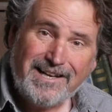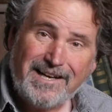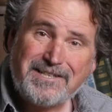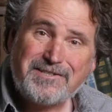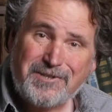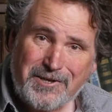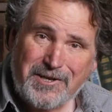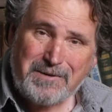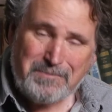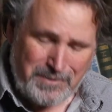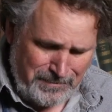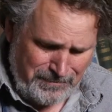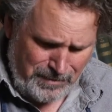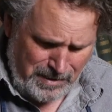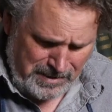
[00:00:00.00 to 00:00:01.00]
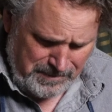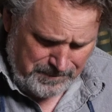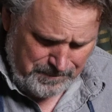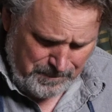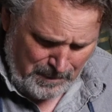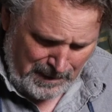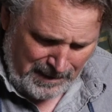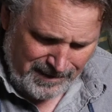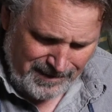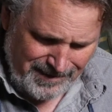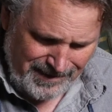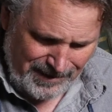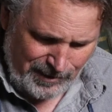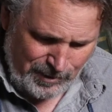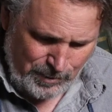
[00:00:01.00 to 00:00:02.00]
That's the name of the font.
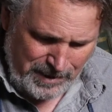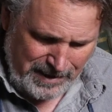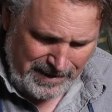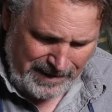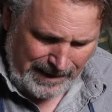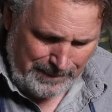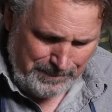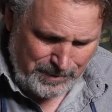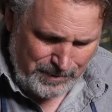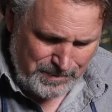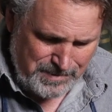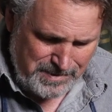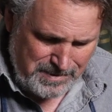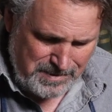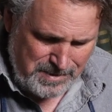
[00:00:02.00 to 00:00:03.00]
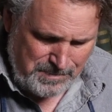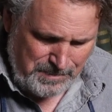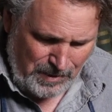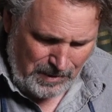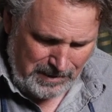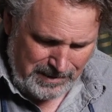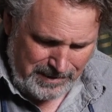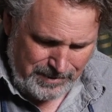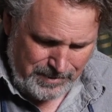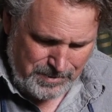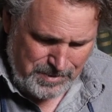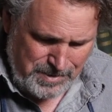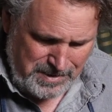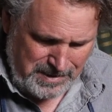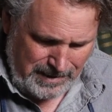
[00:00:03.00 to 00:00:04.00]
Including capitals and small
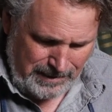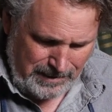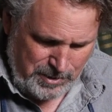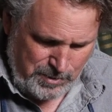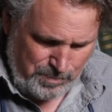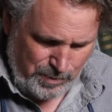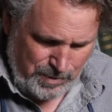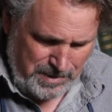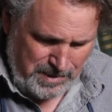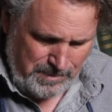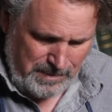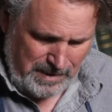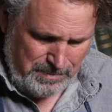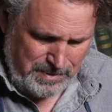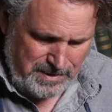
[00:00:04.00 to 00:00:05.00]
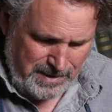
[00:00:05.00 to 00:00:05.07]
letters. Stylish printing may be